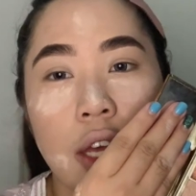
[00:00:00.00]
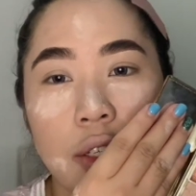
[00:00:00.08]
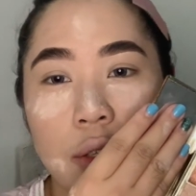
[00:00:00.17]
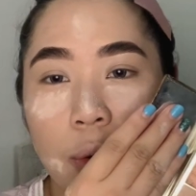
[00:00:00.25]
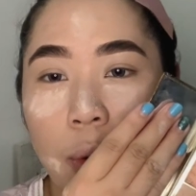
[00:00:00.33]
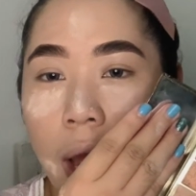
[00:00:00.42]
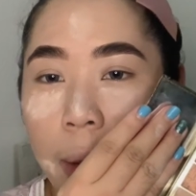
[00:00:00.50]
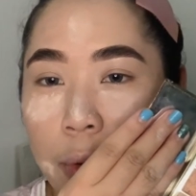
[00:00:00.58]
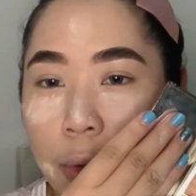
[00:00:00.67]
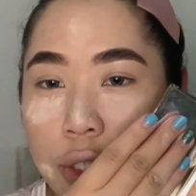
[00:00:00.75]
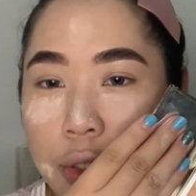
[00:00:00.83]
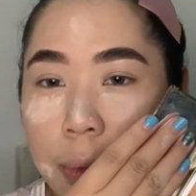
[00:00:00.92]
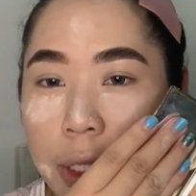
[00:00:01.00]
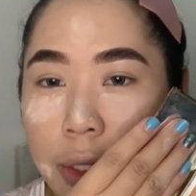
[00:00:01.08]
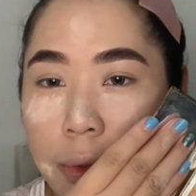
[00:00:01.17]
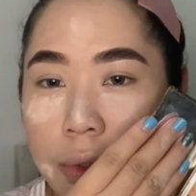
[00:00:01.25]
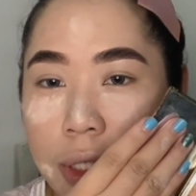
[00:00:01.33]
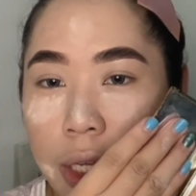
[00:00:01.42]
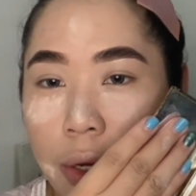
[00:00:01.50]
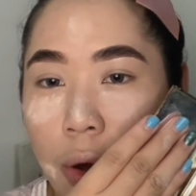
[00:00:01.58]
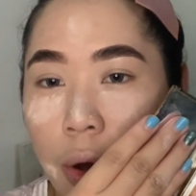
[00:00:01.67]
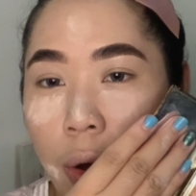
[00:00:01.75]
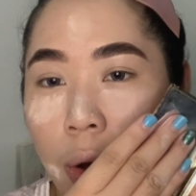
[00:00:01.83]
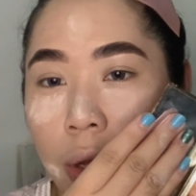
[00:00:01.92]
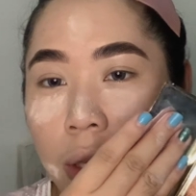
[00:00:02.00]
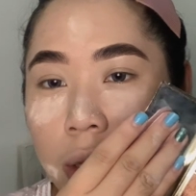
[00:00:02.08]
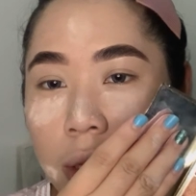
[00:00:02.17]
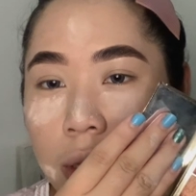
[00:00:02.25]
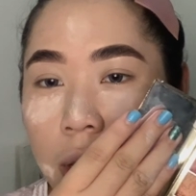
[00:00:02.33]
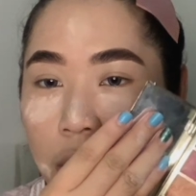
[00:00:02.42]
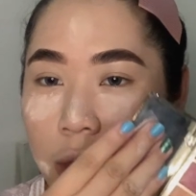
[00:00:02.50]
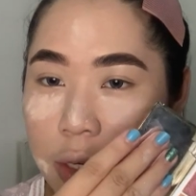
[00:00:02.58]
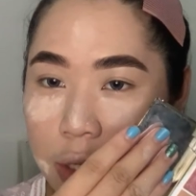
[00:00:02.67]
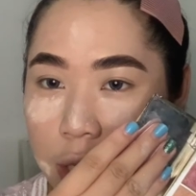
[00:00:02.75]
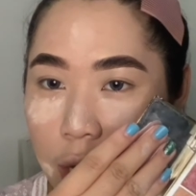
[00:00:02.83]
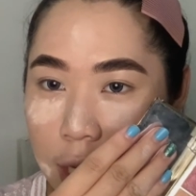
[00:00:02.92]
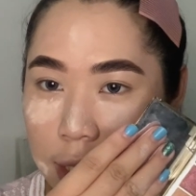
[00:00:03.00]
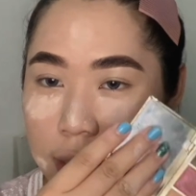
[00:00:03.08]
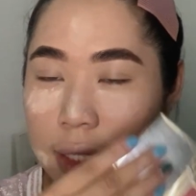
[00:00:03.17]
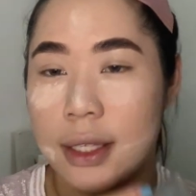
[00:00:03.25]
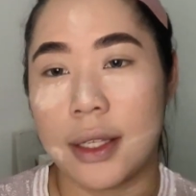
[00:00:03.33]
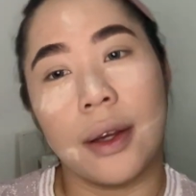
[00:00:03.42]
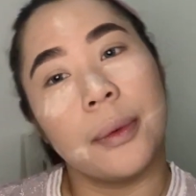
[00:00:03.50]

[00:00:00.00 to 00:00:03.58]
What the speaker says: So I'm going to be using all the shades.